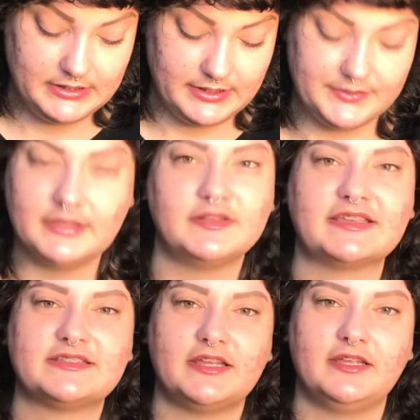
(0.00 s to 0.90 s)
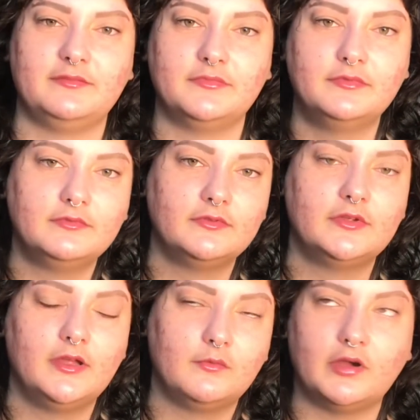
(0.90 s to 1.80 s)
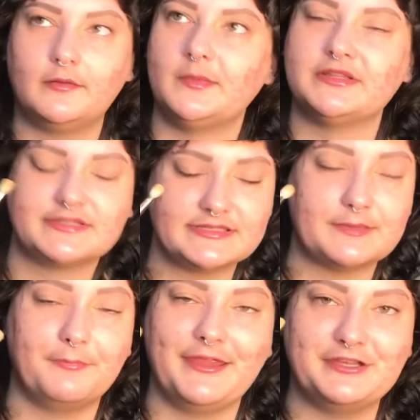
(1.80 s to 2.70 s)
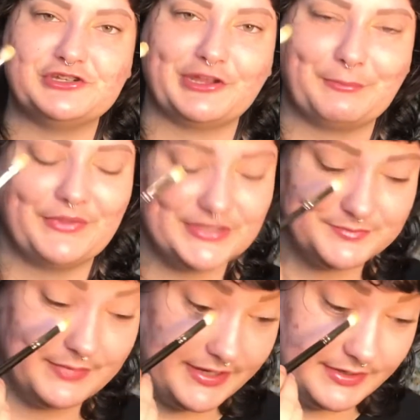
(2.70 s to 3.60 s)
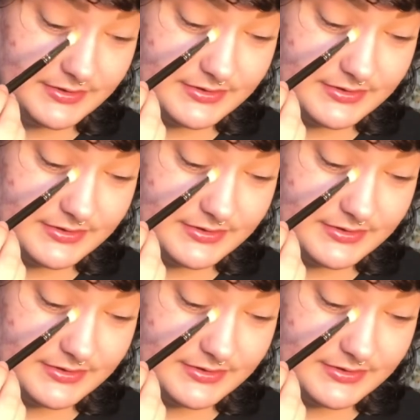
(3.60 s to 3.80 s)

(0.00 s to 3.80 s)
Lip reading: I think next time, well, I mean, this is a Beijic Bitch beige.